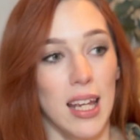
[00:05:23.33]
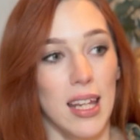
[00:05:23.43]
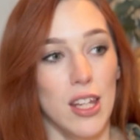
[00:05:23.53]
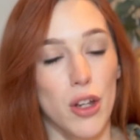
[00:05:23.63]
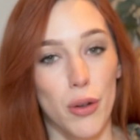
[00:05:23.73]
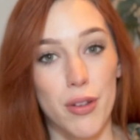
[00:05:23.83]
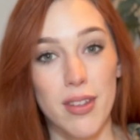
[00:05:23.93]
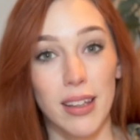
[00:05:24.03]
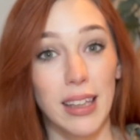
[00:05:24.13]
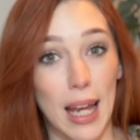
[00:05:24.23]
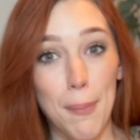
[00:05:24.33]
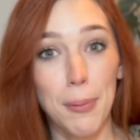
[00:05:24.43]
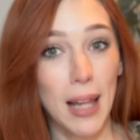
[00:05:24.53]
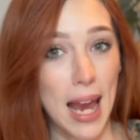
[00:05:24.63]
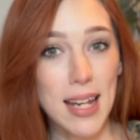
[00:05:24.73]
use lamp
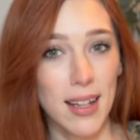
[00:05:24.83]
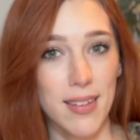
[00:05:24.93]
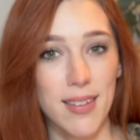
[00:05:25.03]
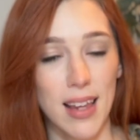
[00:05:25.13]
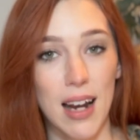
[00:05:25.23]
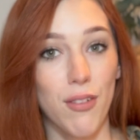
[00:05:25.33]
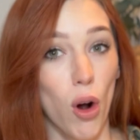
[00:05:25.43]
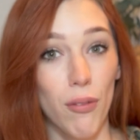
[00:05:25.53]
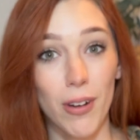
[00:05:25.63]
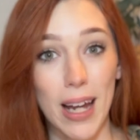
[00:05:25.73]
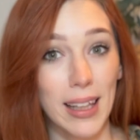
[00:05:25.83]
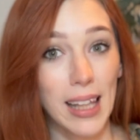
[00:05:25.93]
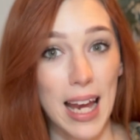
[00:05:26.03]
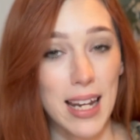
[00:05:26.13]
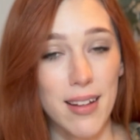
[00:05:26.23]
light instead of overhead
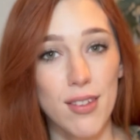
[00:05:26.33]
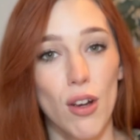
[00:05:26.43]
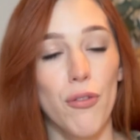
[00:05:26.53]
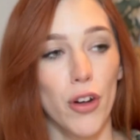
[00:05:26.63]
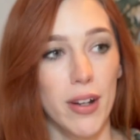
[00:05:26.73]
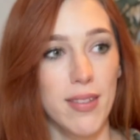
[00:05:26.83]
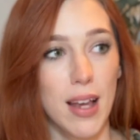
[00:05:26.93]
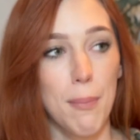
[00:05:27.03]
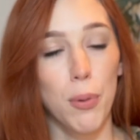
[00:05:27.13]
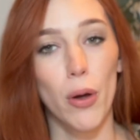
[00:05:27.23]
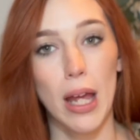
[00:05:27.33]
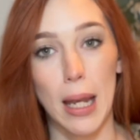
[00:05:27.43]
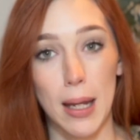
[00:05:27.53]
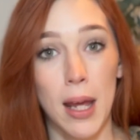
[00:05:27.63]
lighting. So for example, in